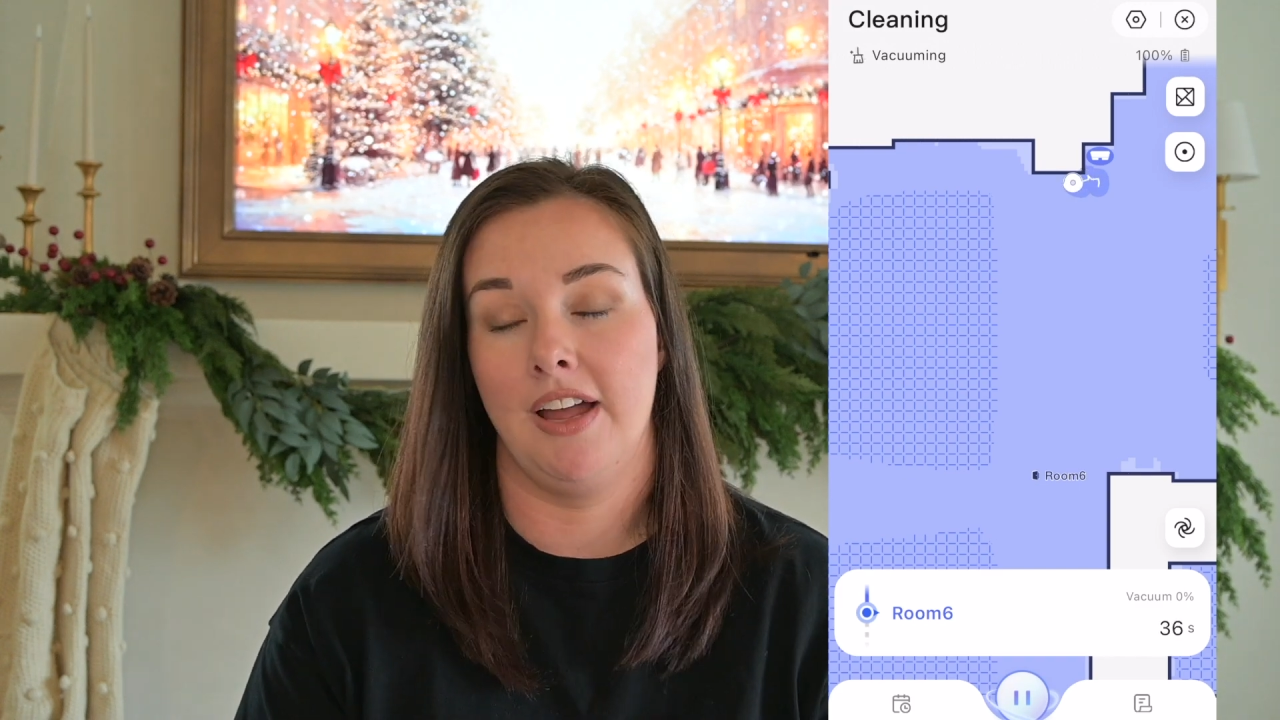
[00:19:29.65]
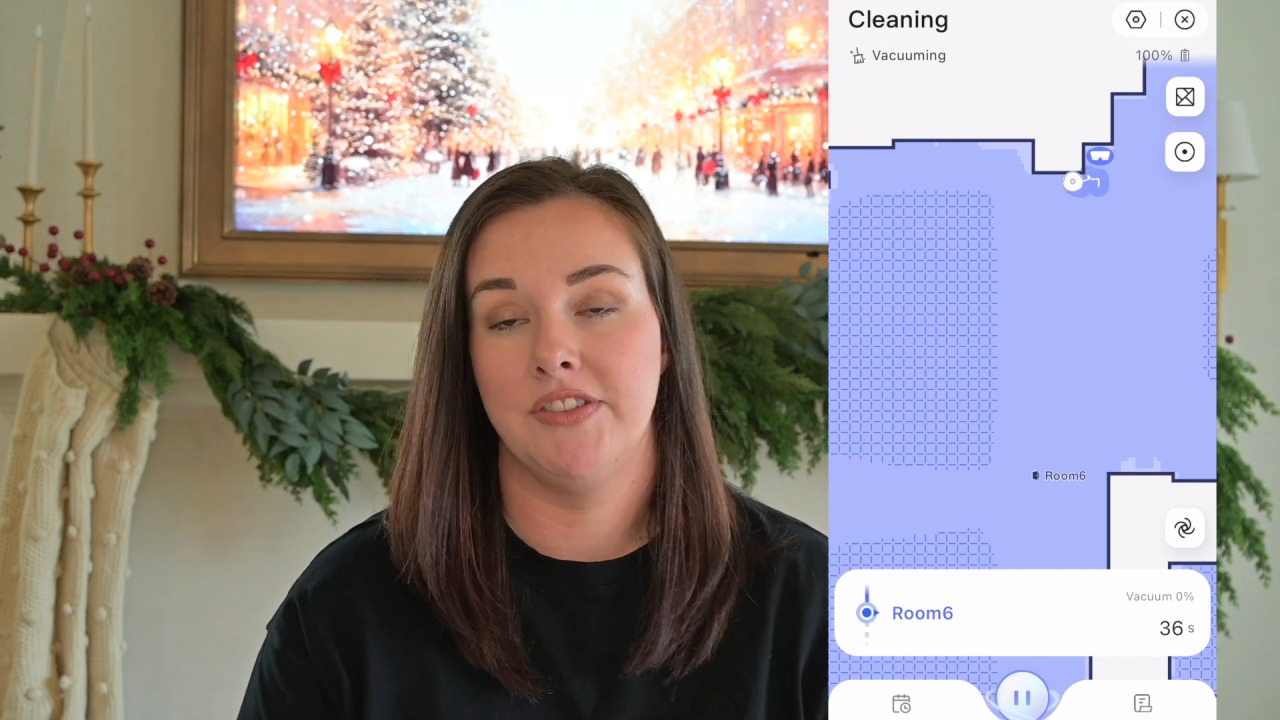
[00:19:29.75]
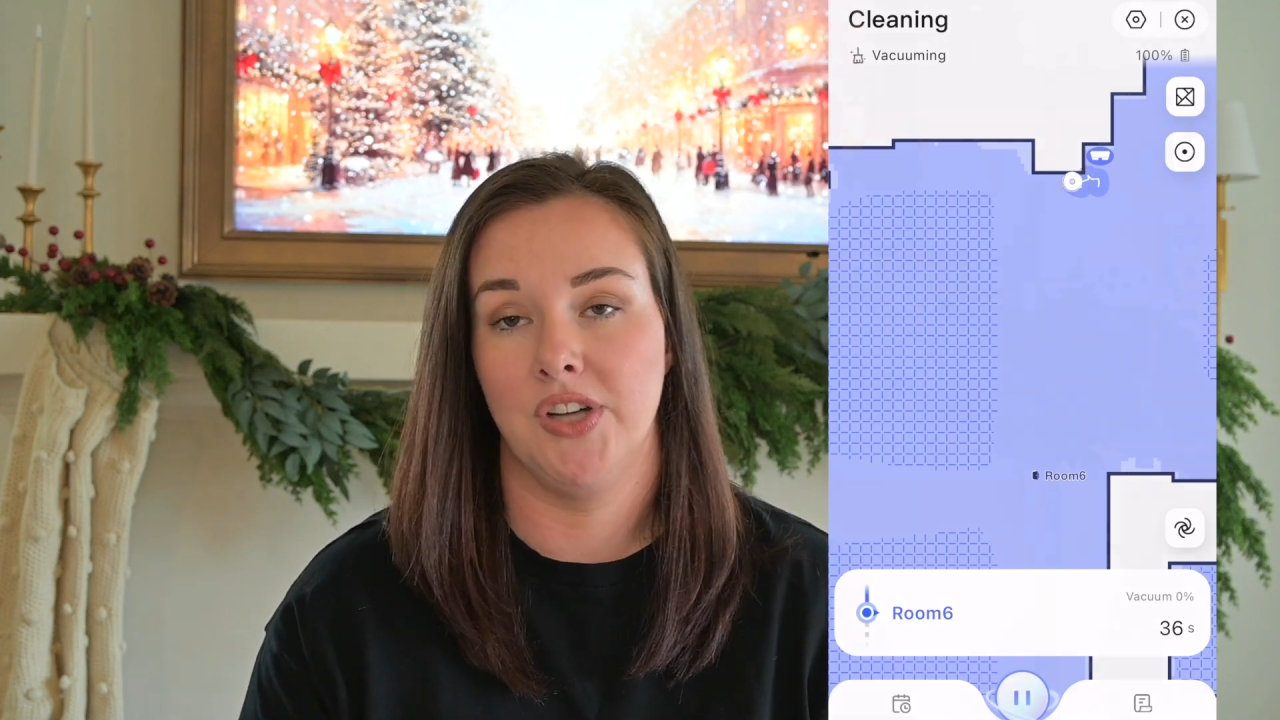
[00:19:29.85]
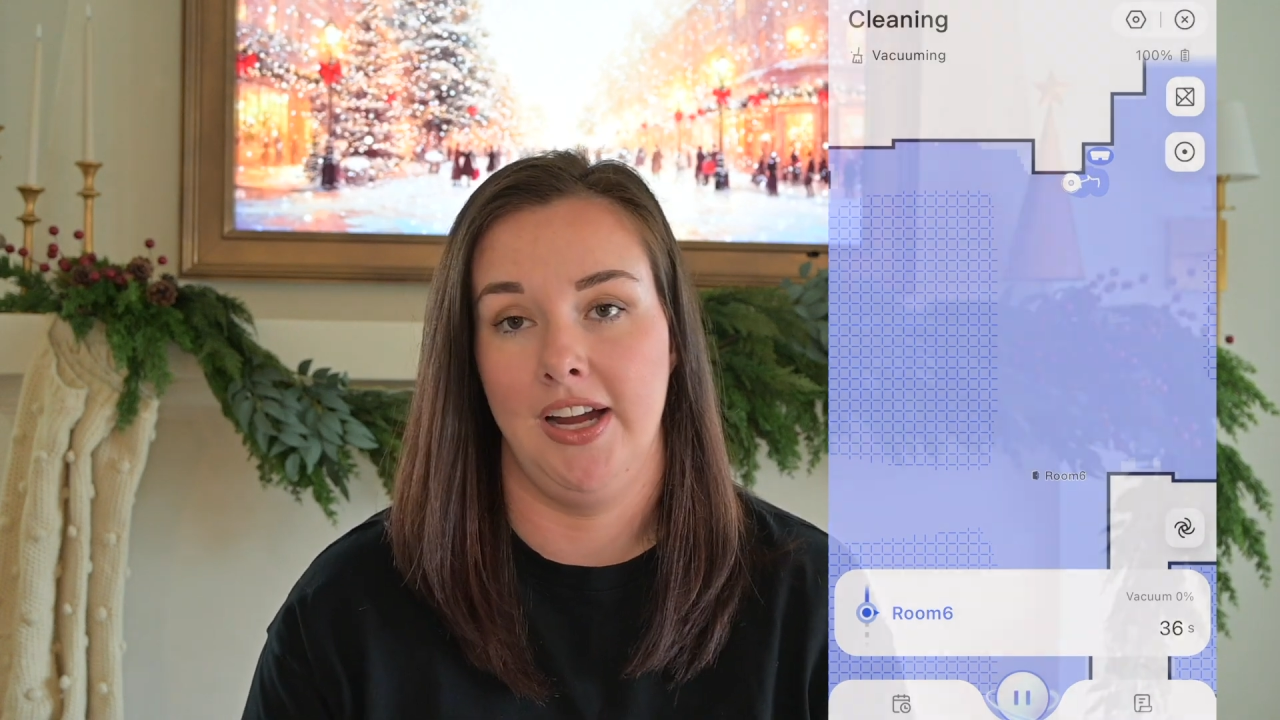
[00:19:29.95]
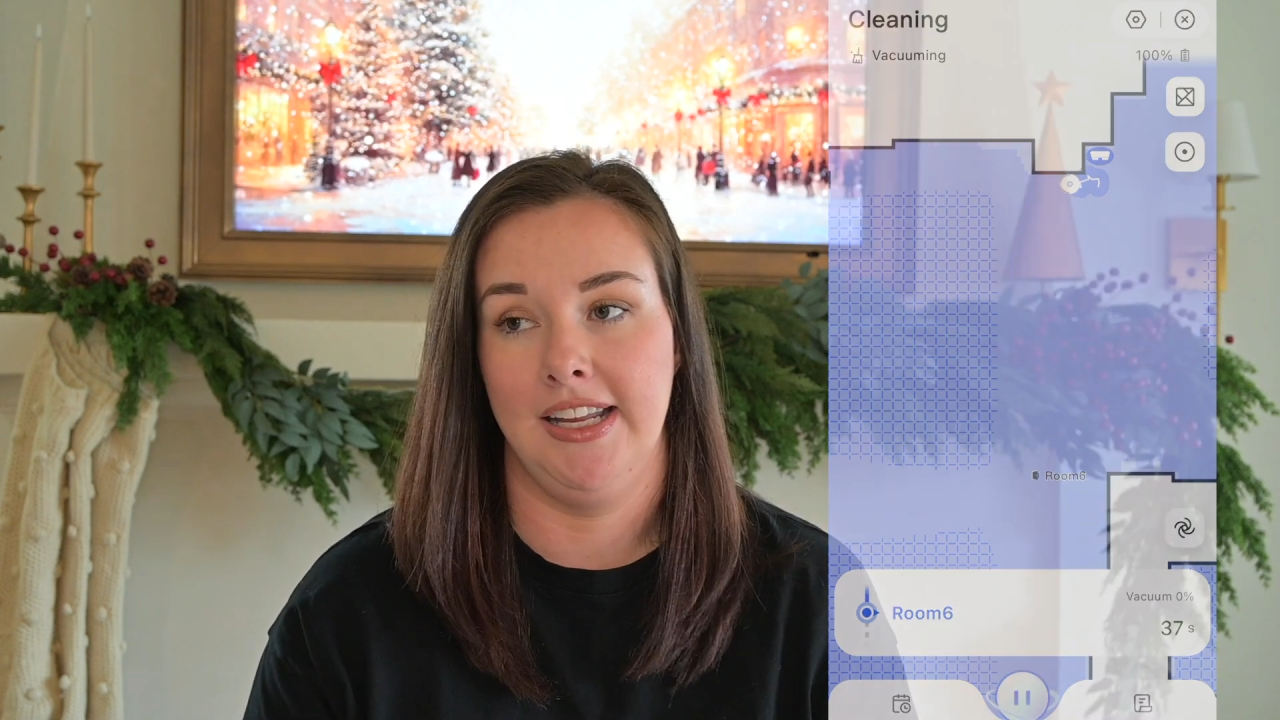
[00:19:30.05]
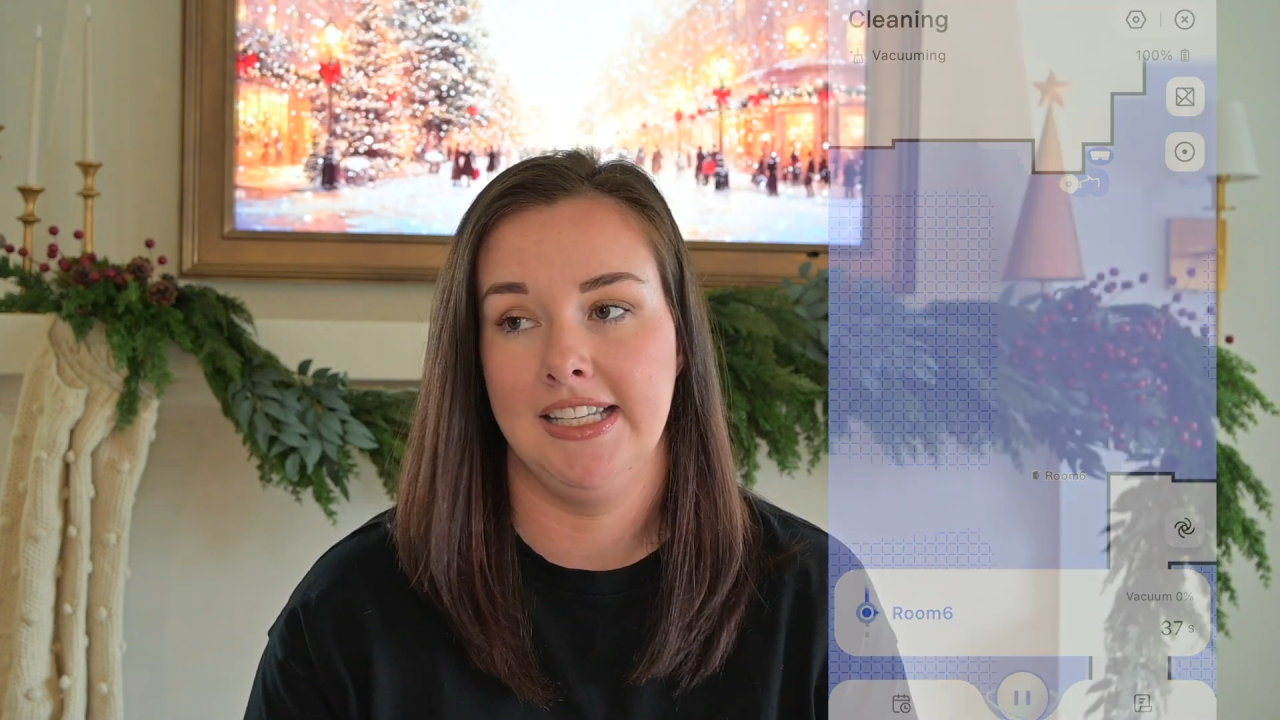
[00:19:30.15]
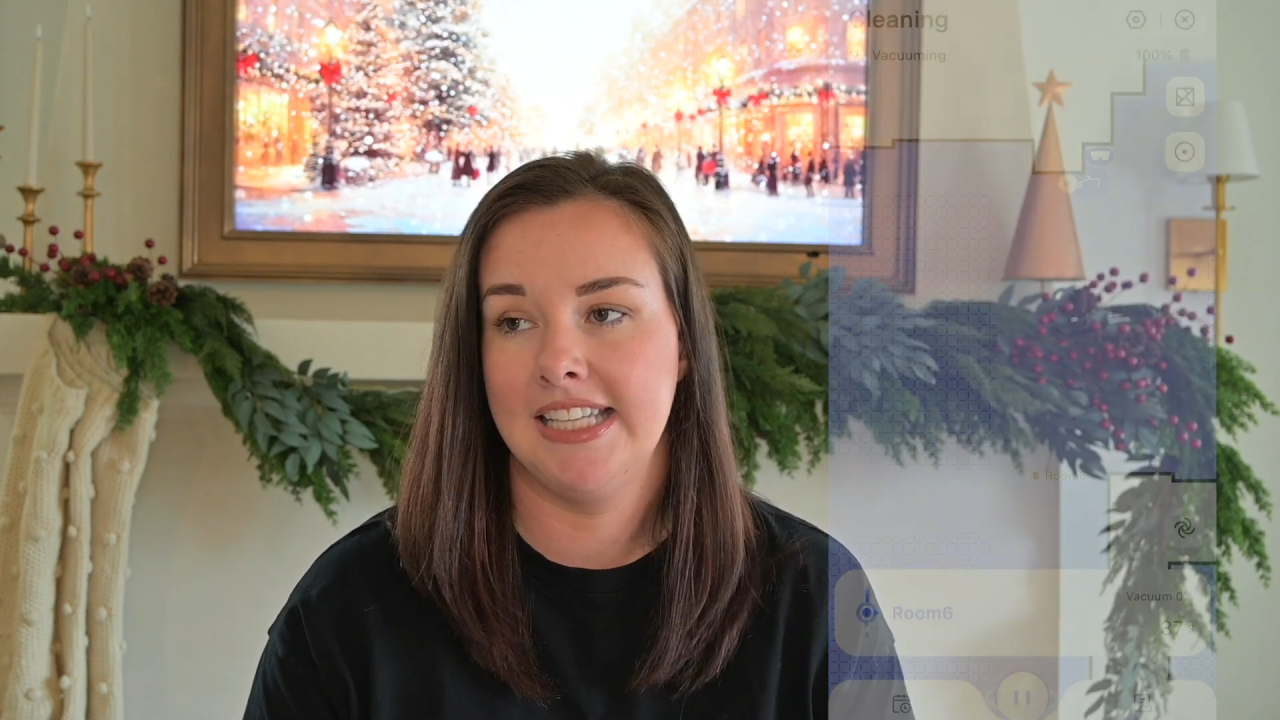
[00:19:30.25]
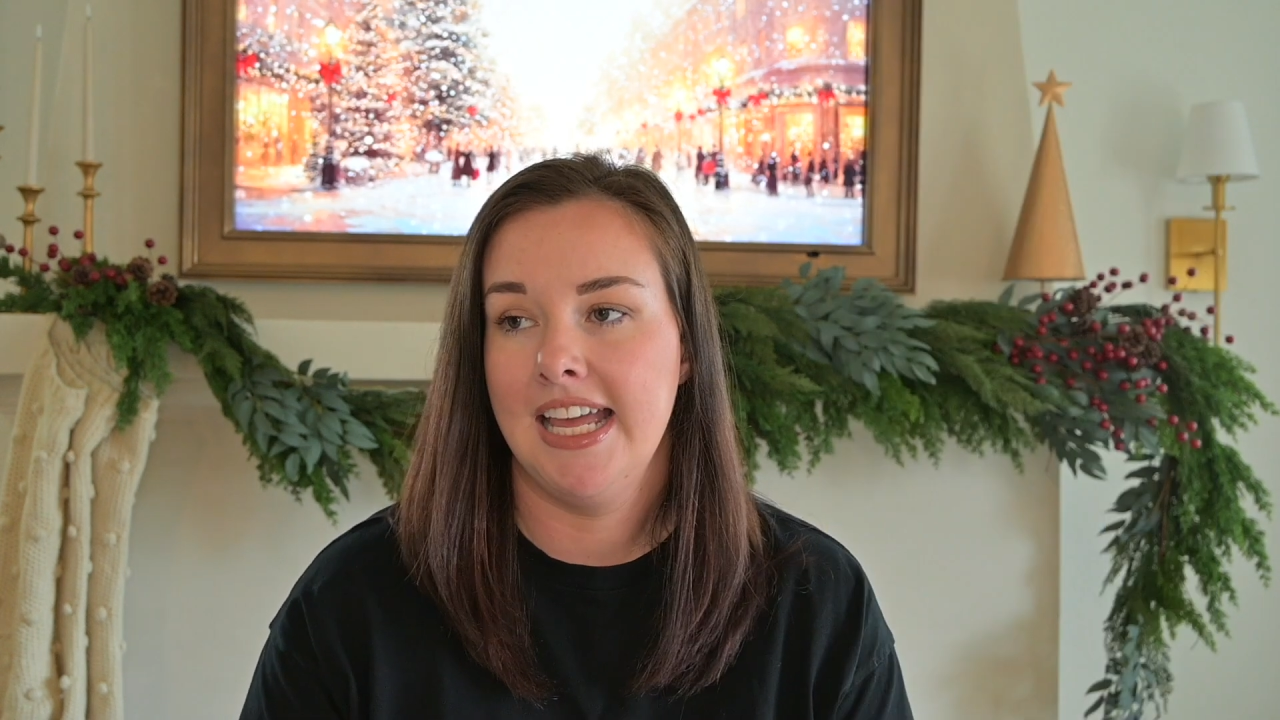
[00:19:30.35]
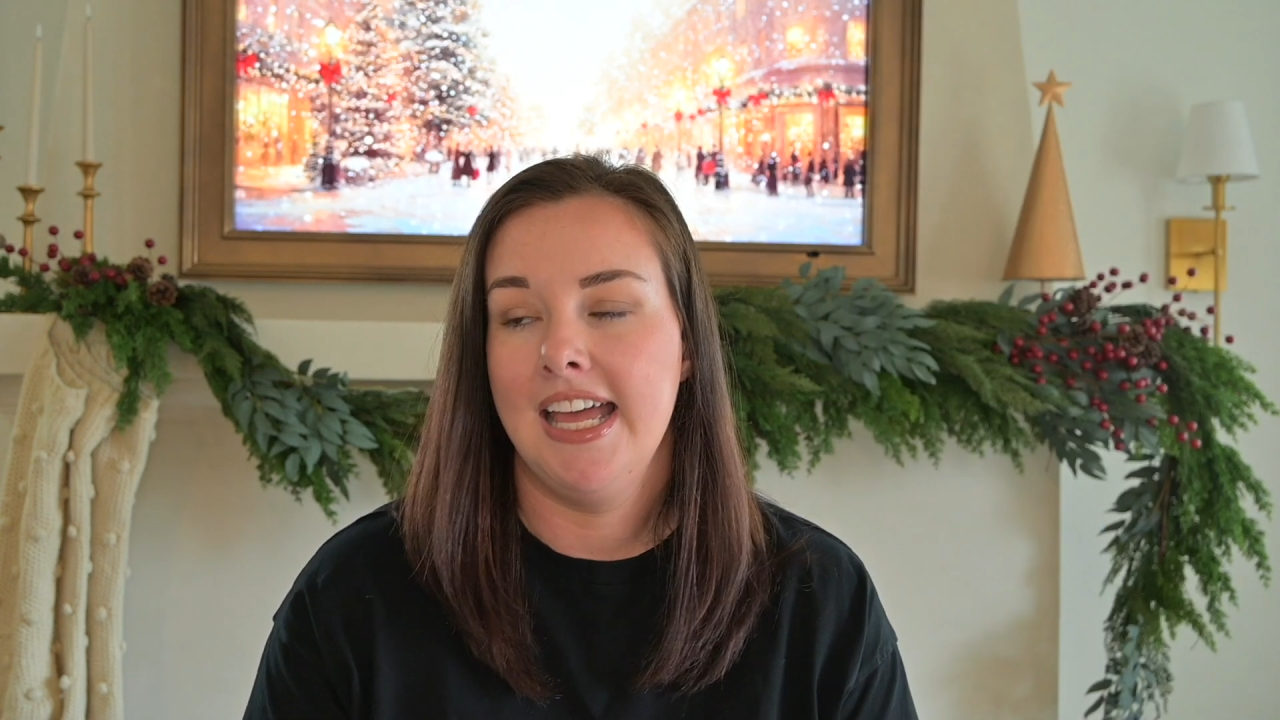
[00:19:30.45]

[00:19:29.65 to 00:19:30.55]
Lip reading: I've tried it.